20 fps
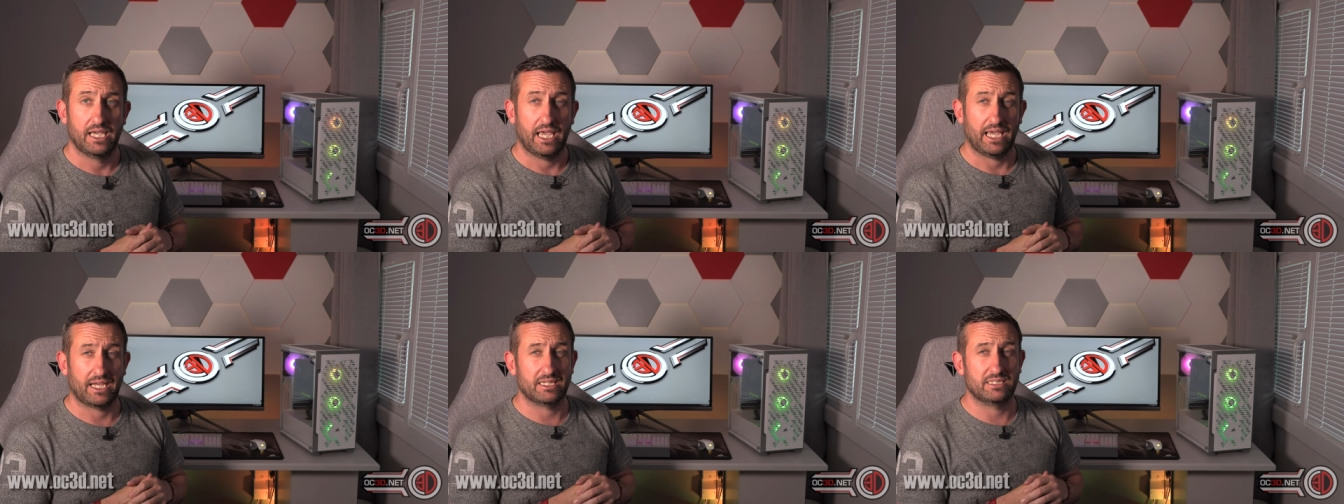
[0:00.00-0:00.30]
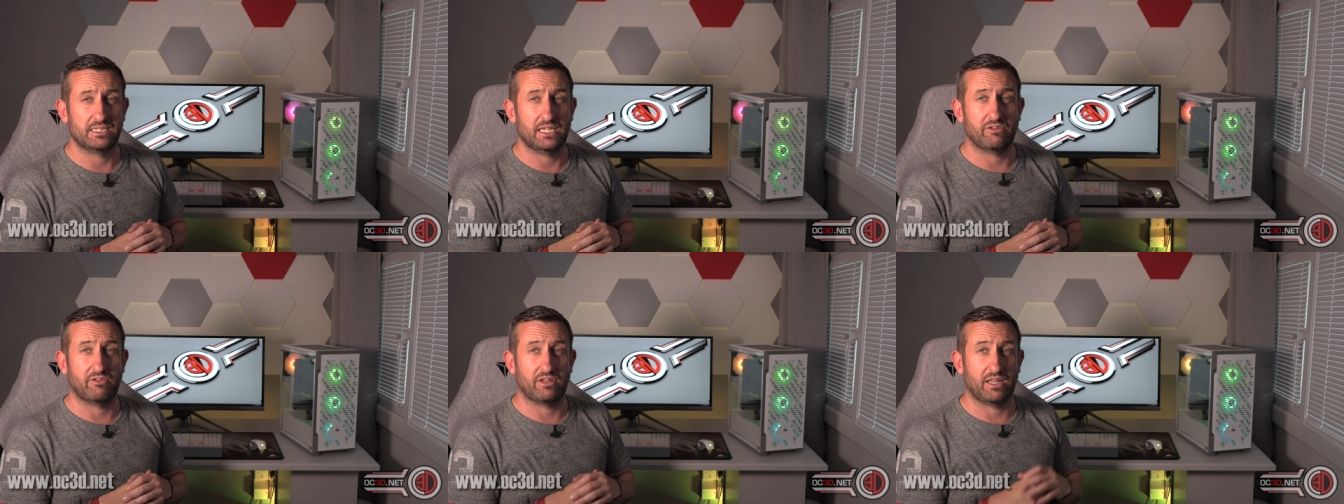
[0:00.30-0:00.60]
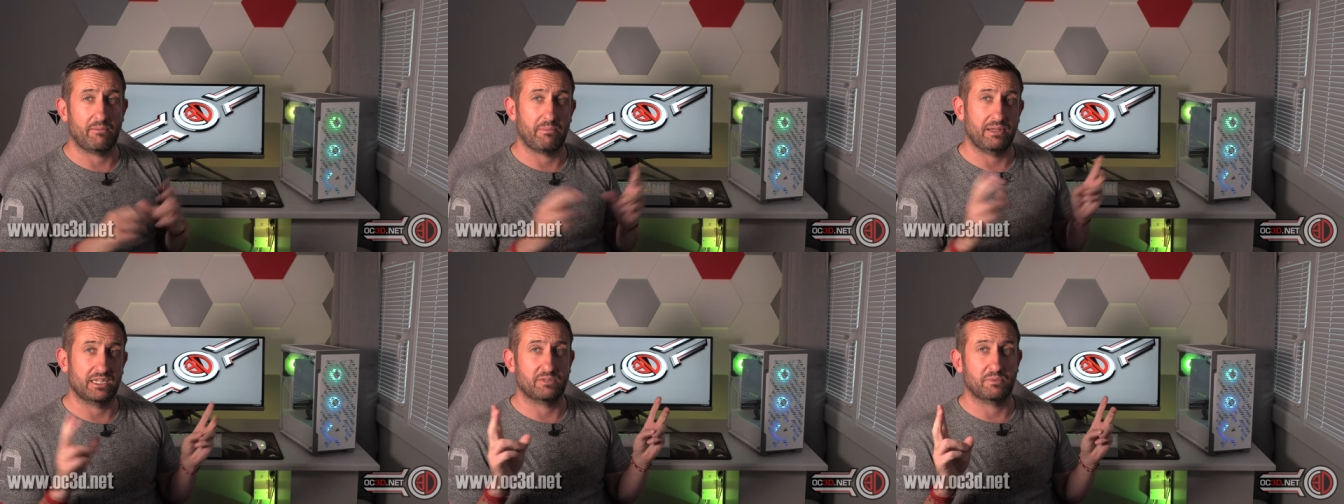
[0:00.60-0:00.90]
And considering
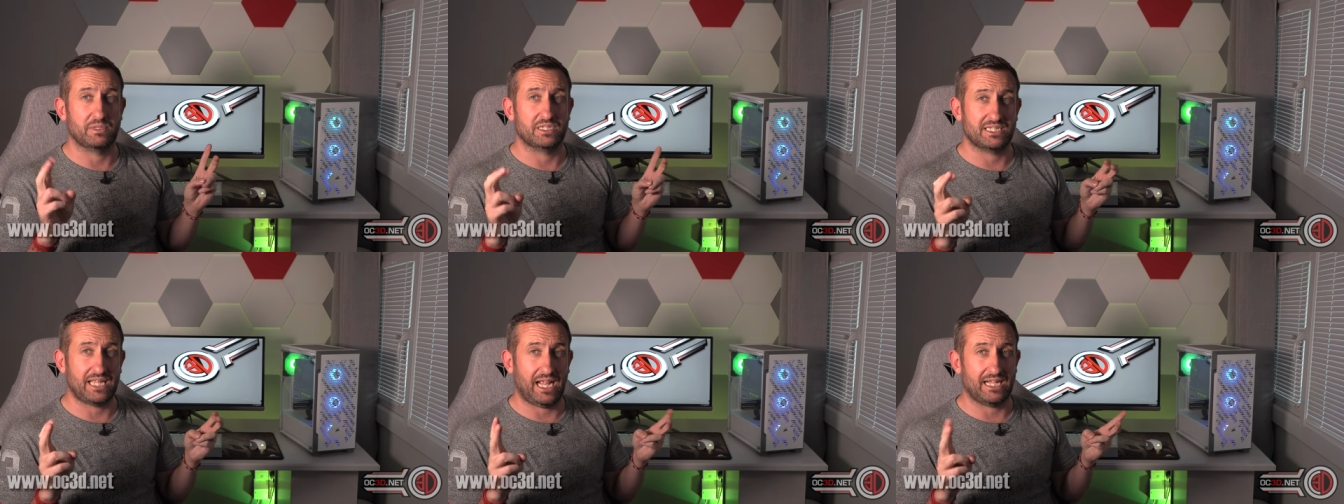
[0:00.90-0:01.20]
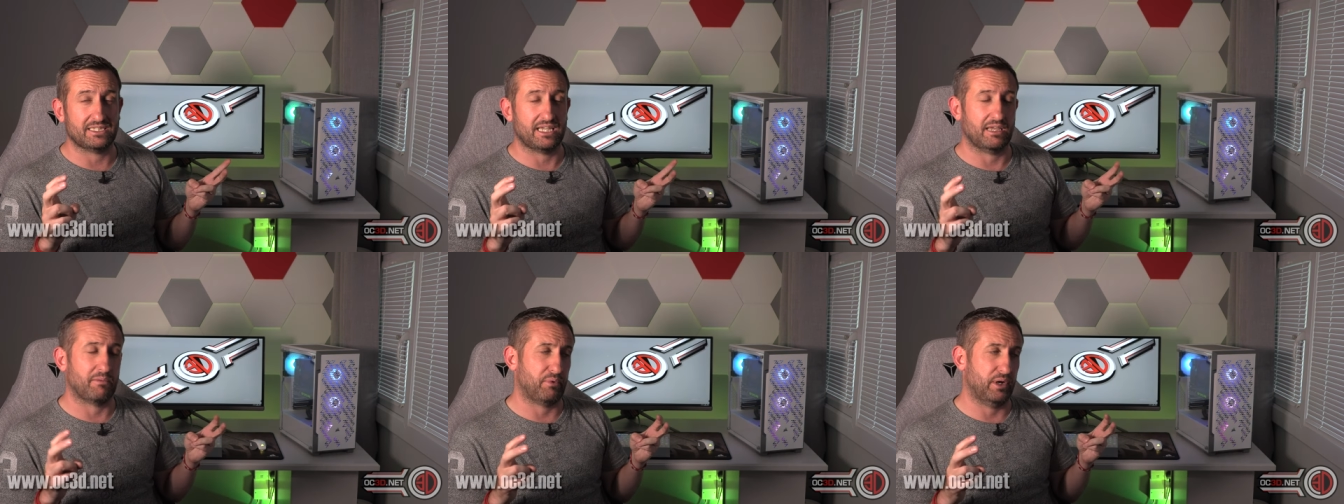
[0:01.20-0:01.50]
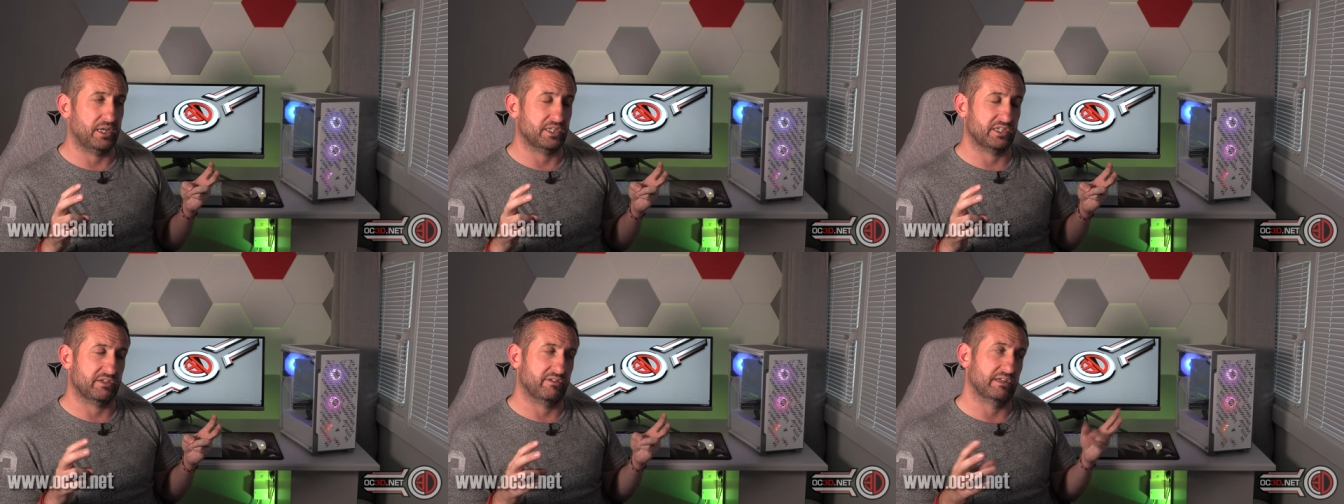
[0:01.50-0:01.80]
they're meant to be static
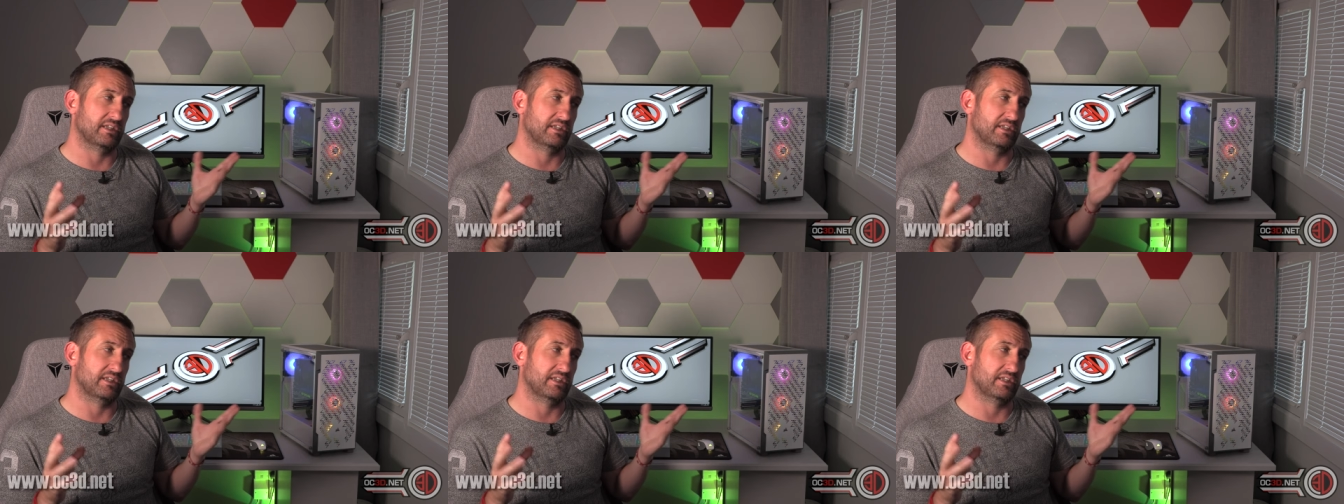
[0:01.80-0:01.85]
pressure,